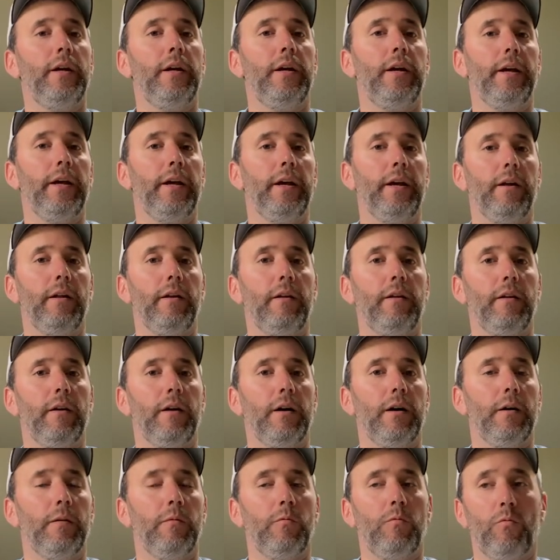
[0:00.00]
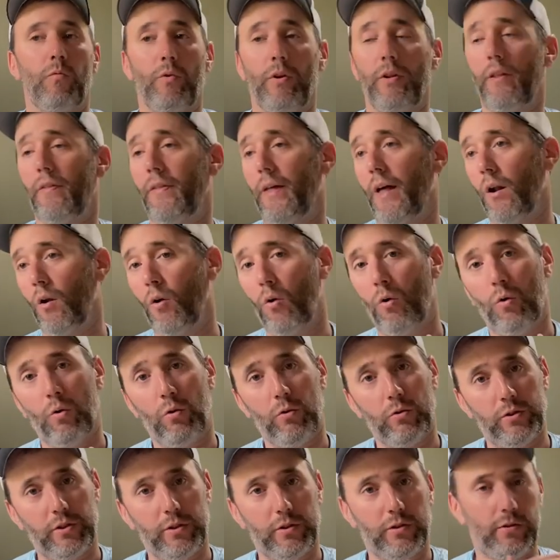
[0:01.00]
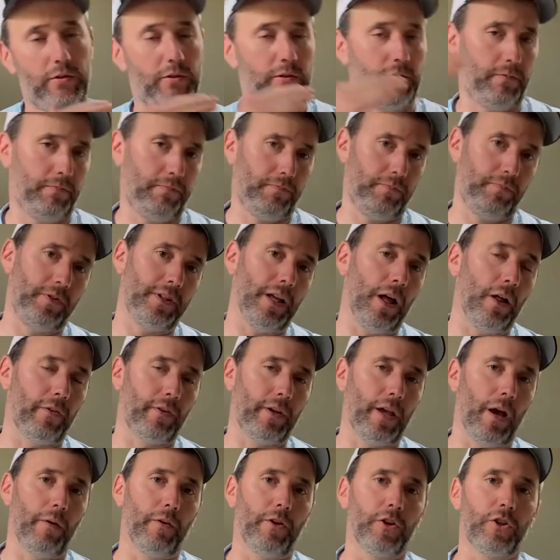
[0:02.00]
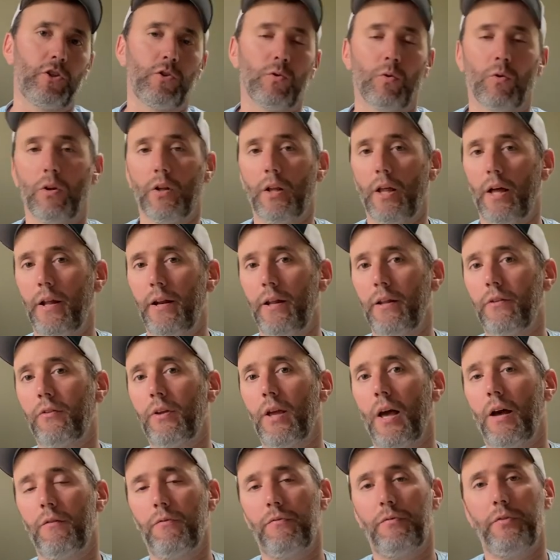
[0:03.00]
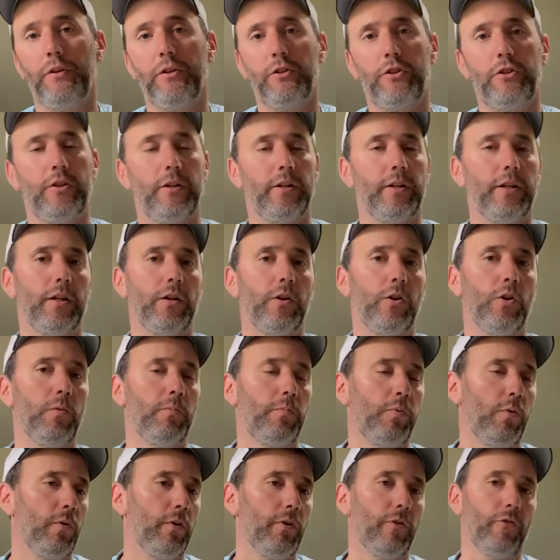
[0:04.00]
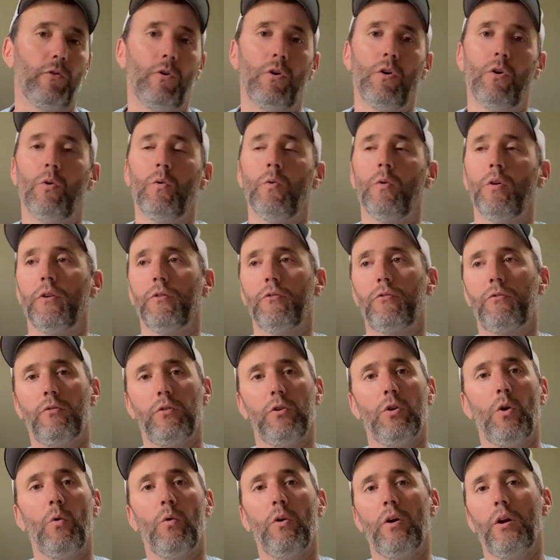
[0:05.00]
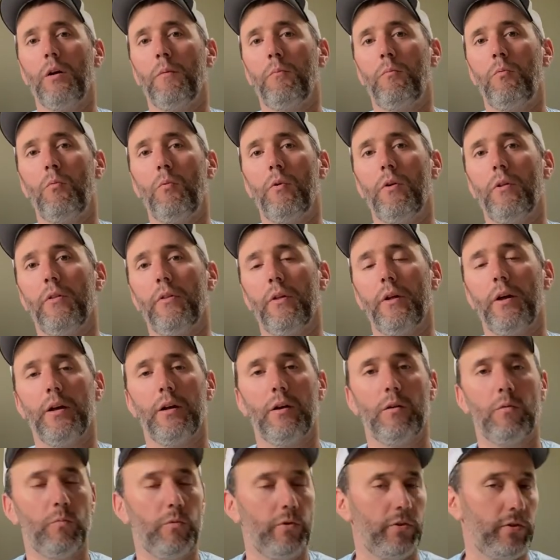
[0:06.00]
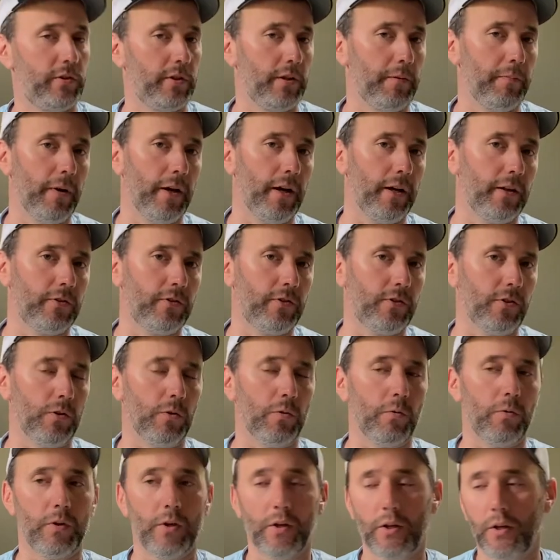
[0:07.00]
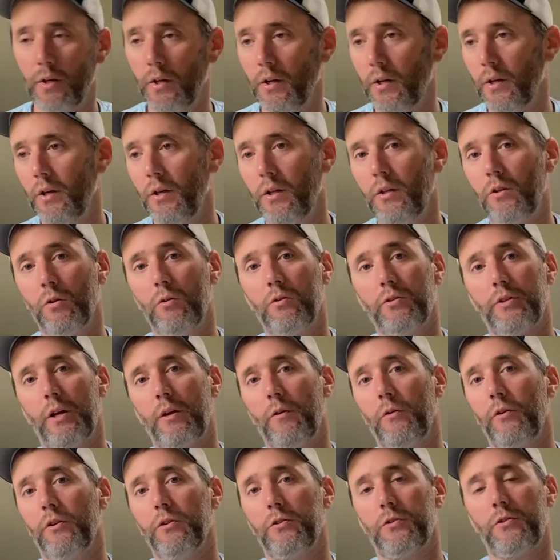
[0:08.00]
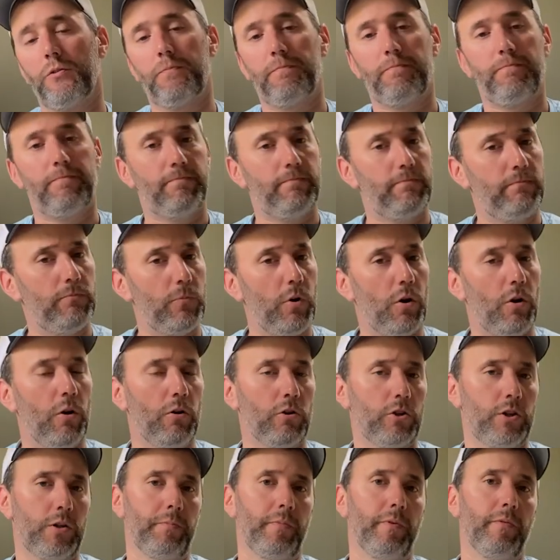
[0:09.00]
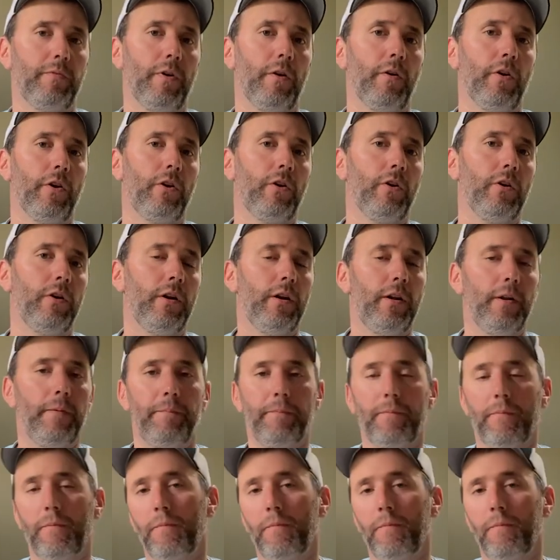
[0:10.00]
And really that whole South County shoreline has got fish, and then Newport is always loaded up with sea bass. So those areas all should be very good.